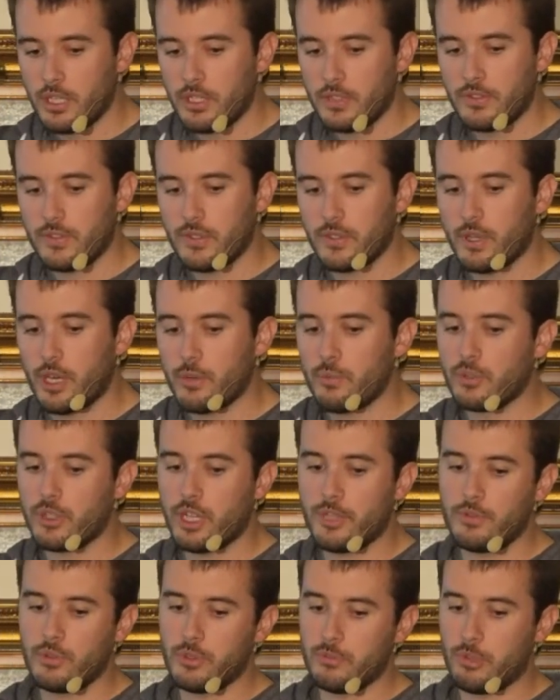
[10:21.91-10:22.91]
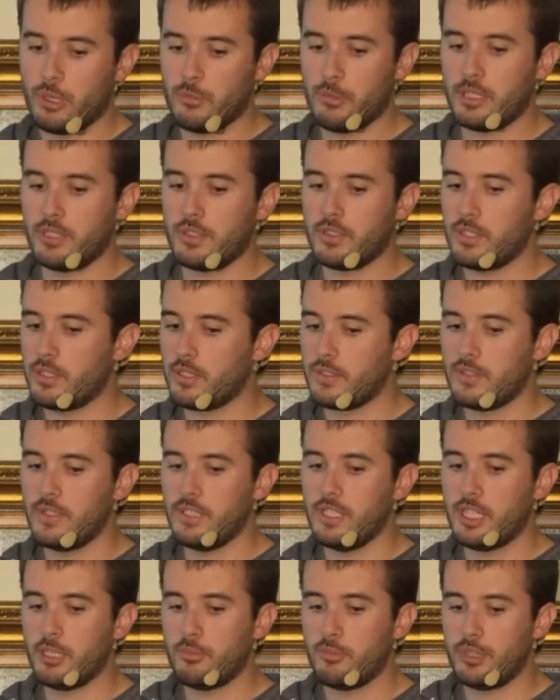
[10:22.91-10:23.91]
So I would have to implement a
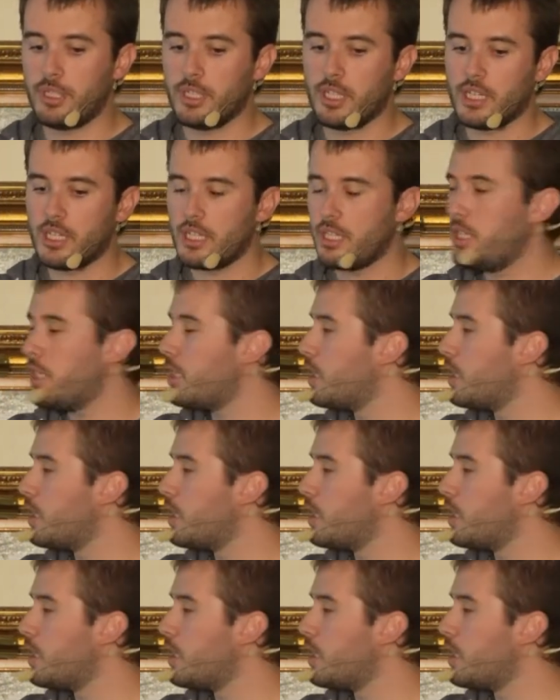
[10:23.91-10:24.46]
C API